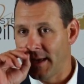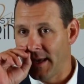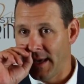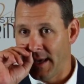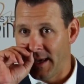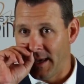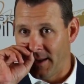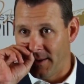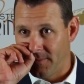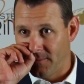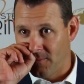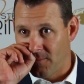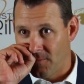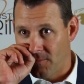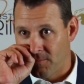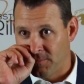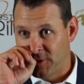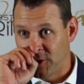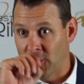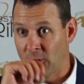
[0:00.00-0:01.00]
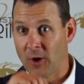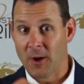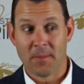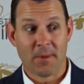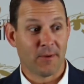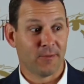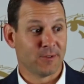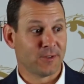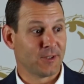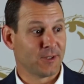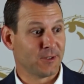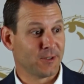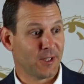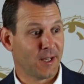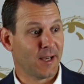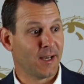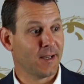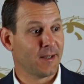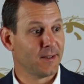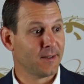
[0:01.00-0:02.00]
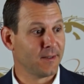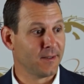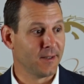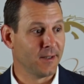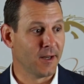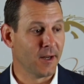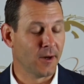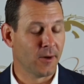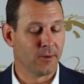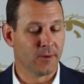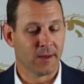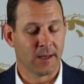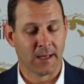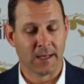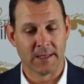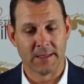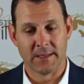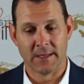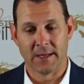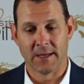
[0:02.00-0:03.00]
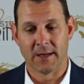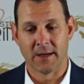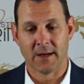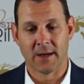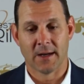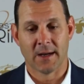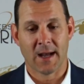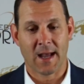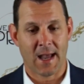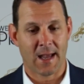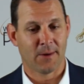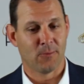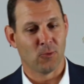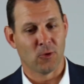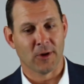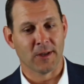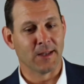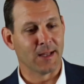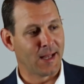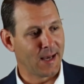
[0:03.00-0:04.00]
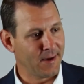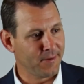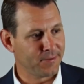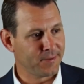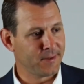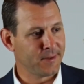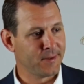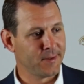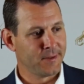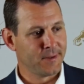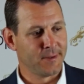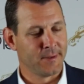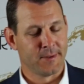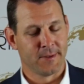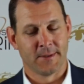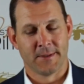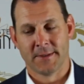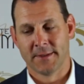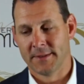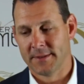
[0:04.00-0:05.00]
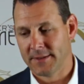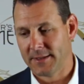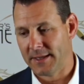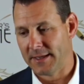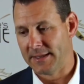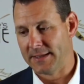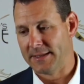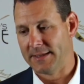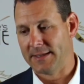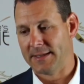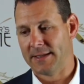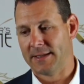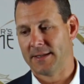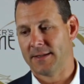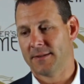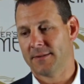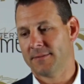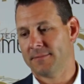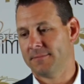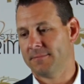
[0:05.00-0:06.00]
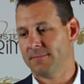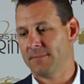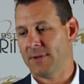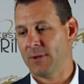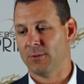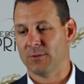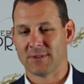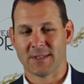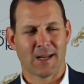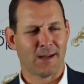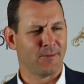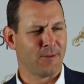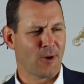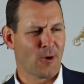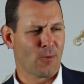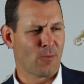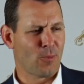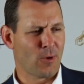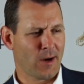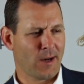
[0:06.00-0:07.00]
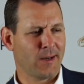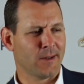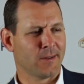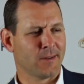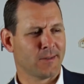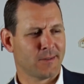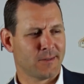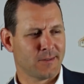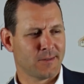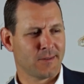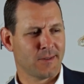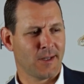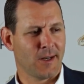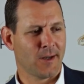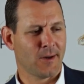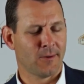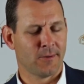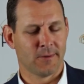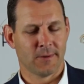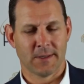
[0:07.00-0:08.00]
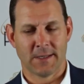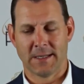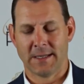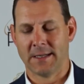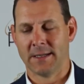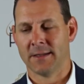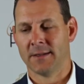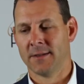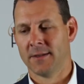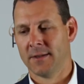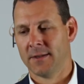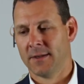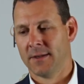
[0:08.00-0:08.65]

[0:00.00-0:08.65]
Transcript: and showed up every single day. You know, and I had one left, and it was kind of a no-brainer. You know,